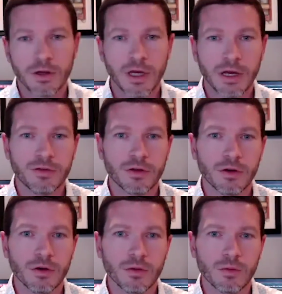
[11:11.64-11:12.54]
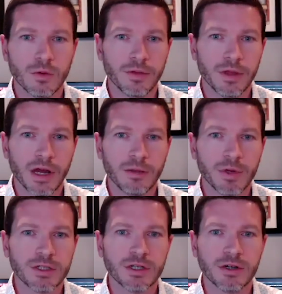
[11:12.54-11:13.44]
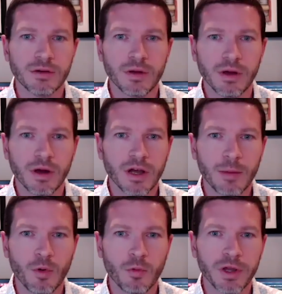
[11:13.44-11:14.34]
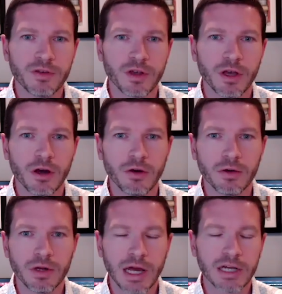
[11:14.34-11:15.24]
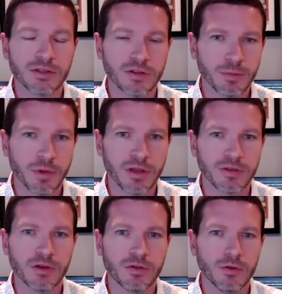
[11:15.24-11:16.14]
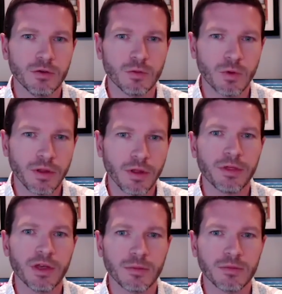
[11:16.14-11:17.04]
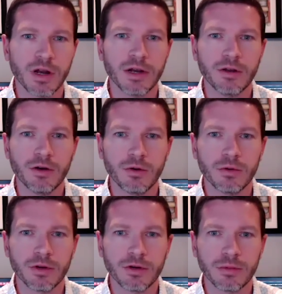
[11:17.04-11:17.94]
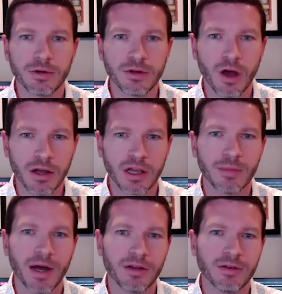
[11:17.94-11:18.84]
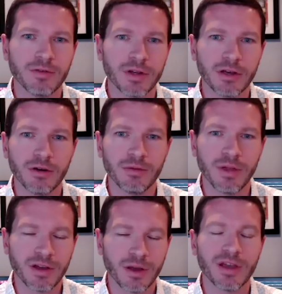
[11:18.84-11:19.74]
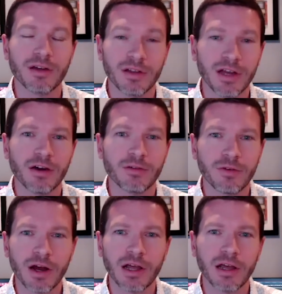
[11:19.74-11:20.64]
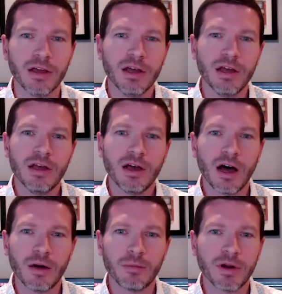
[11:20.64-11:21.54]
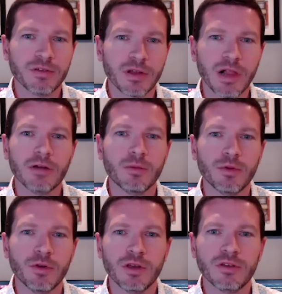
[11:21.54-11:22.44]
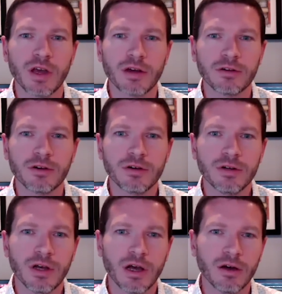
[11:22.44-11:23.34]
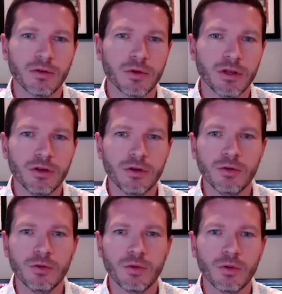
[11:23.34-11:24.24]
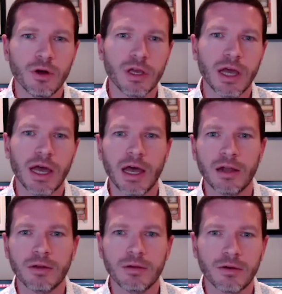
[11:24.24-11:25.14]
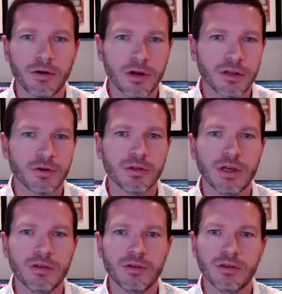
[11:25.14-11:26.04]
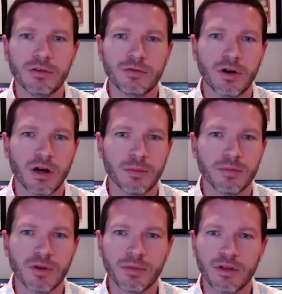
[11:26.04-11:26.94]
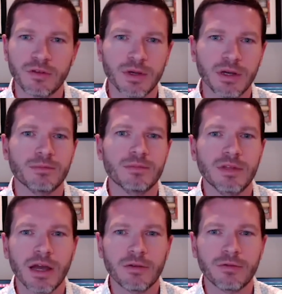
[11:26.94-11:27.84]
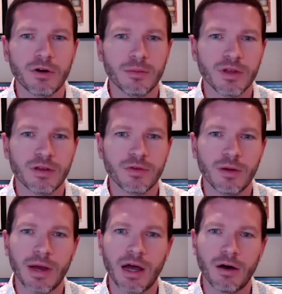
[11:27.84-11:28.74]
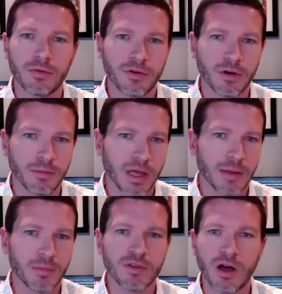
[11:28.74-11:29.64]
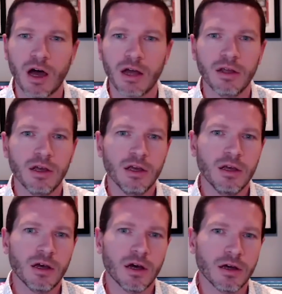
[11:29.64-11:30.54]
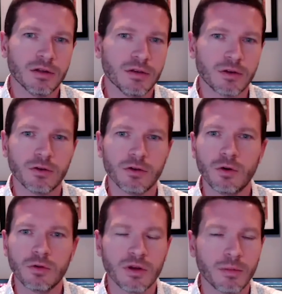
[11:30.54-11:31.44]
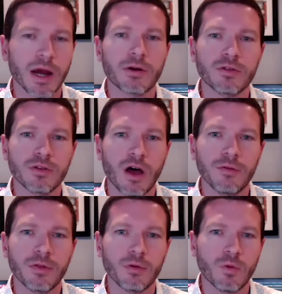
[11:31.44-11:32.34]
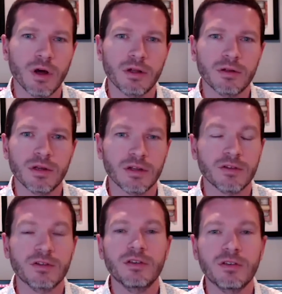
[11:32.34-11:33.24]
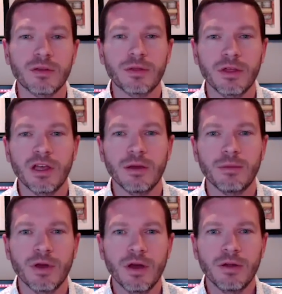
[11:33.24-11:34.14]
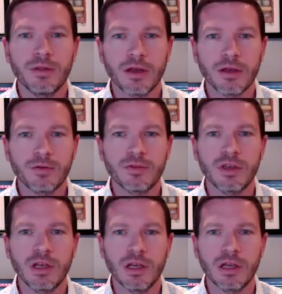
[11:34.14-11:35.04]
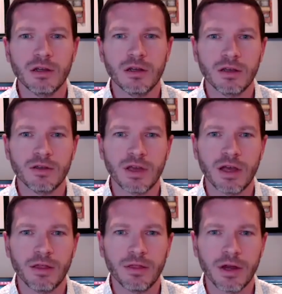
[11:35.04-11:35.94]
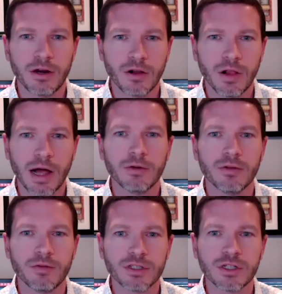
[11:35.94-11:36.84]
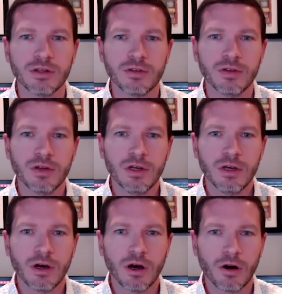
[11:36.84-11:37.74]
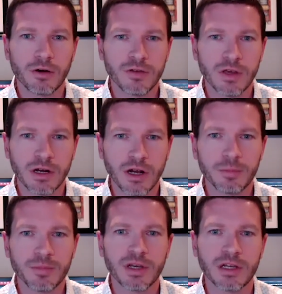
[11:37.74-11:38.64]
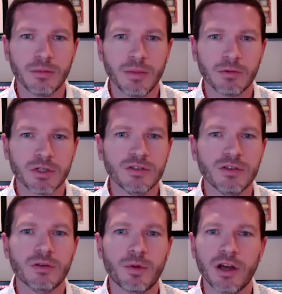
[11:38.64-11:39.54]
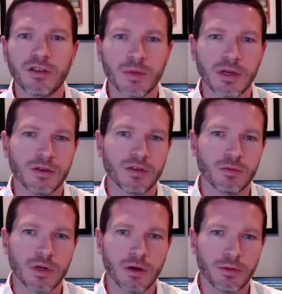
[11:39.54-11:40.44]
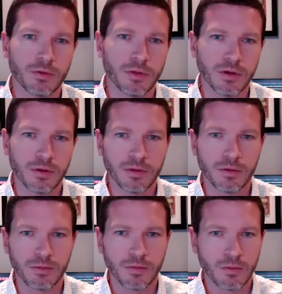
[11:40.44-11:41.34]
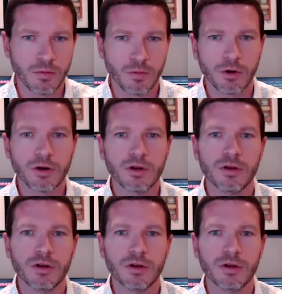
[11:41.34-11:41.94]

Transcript: Yeah, so one that I mentioned a couple weeks ago, and actually this plays into one of the themes that I know you're talking about in the video that comes out today on Friday, but it's the cloud computing sector. When you look at earnings releases from some of these big tech firms that have come out, from Amazon to Google to Microsoft, the one consistent theme that you've seen is that their cloud divisions are seeing an uptick in demand, which isn't surprising because as we go through the work